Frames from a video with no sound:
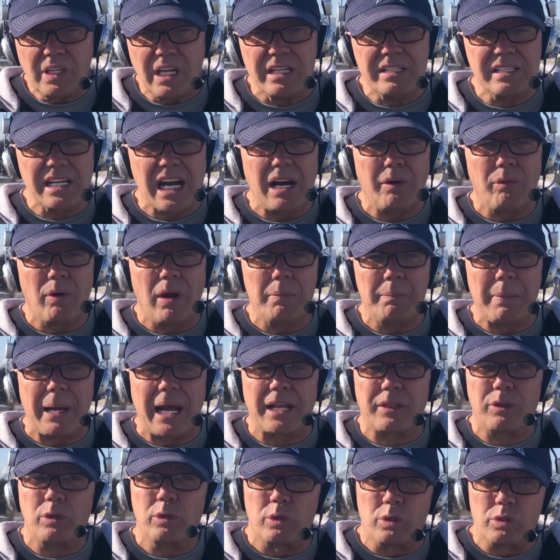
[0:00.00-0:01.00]
Tyrann
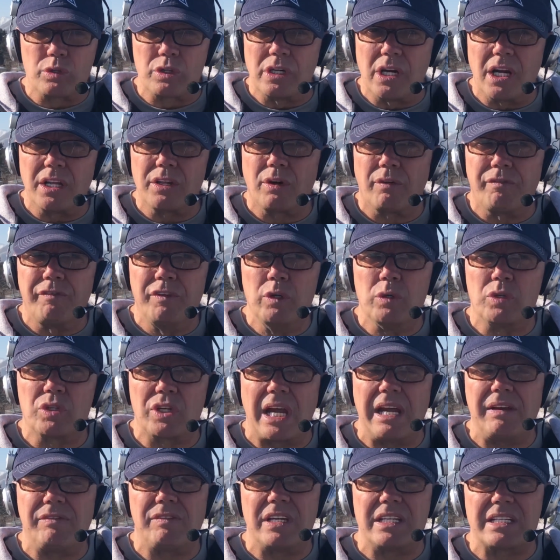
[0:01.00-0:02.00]
Mathieu. There's another few
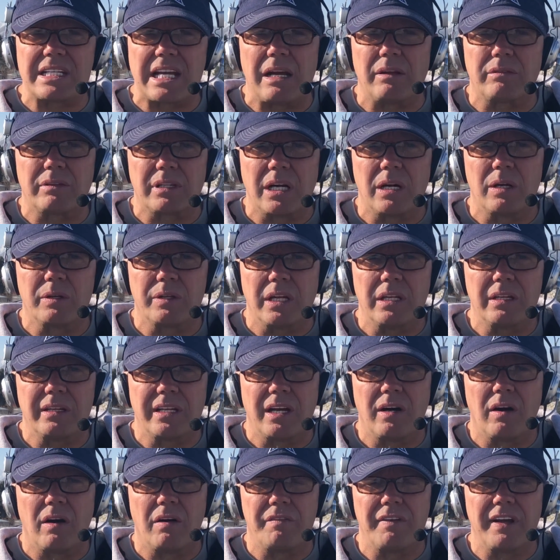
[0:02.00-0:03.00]
safeties out there
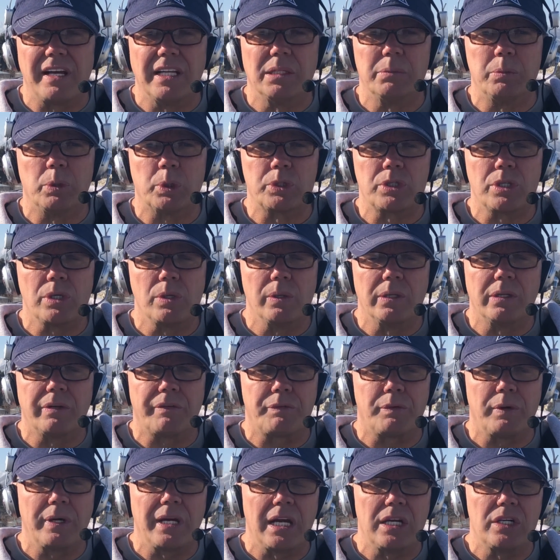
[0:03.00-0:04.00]
that are available too in the
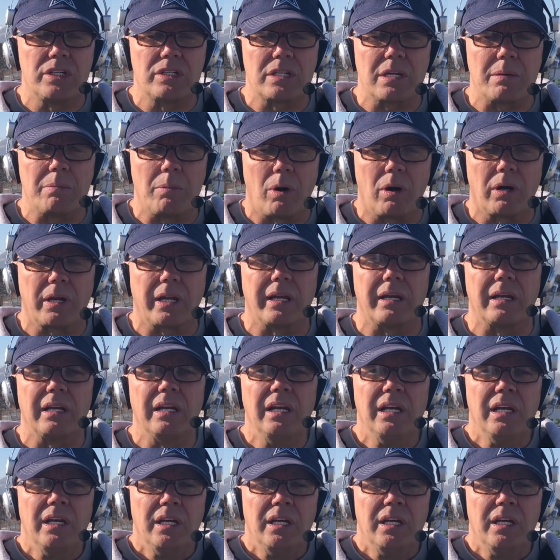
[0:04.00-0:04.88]
free agency market.